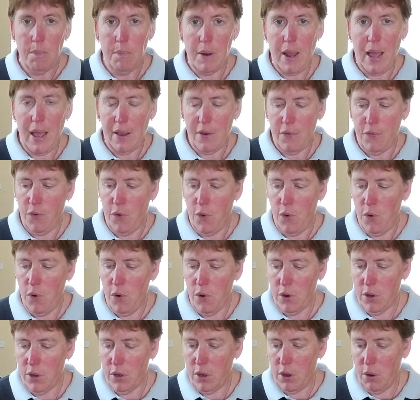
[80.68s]
Black
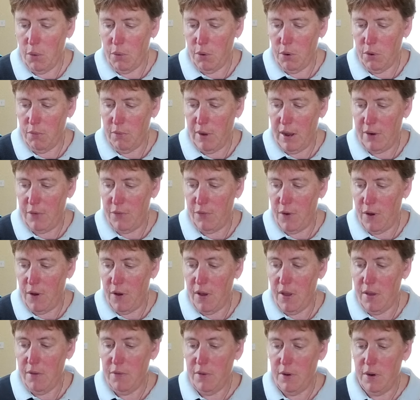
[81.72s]
4 can go on a red
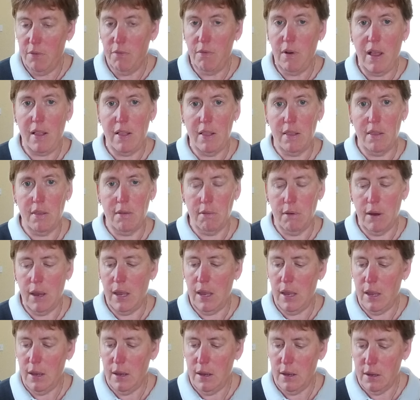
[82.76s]
5, and a red
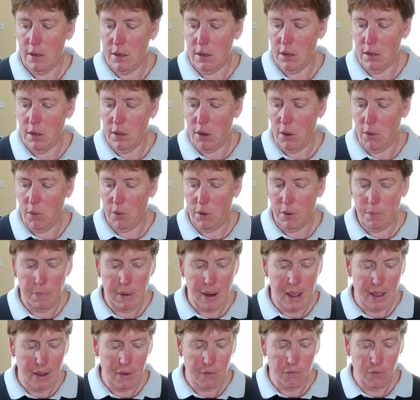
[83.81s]
3 can go on a
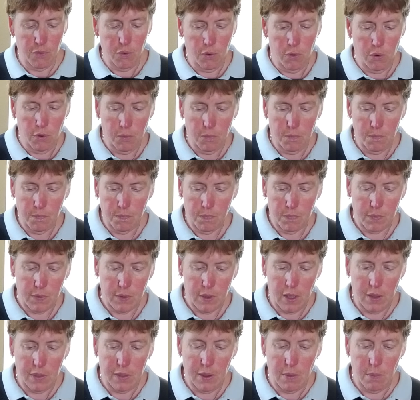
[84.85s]
black 4,
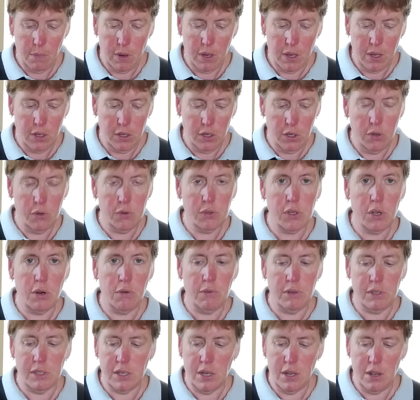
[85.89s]
and then we can use our
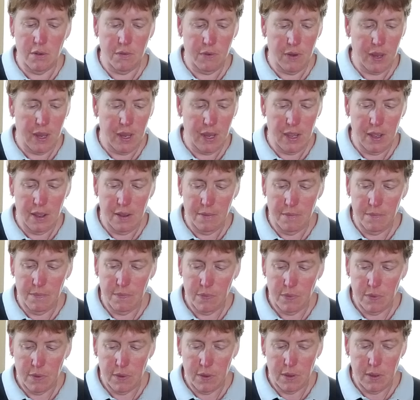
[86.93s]
reserve here
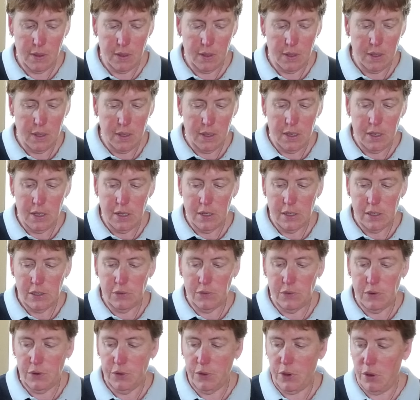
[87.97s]
to
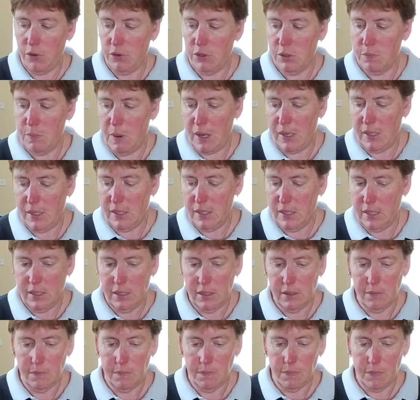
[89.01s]
fill those
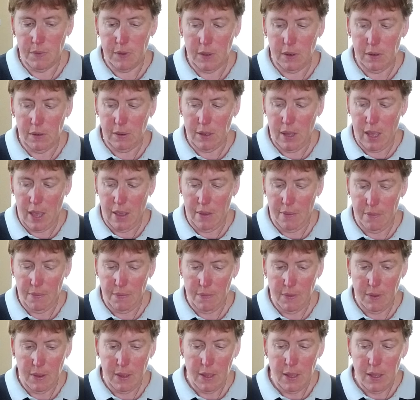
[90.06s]
spaces. Okay,
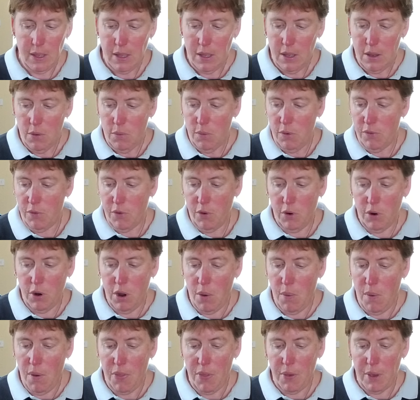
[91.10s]
we've got
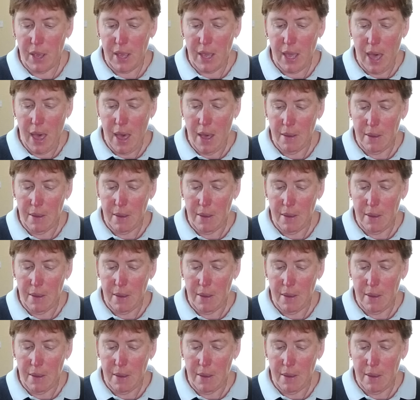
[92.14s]
no other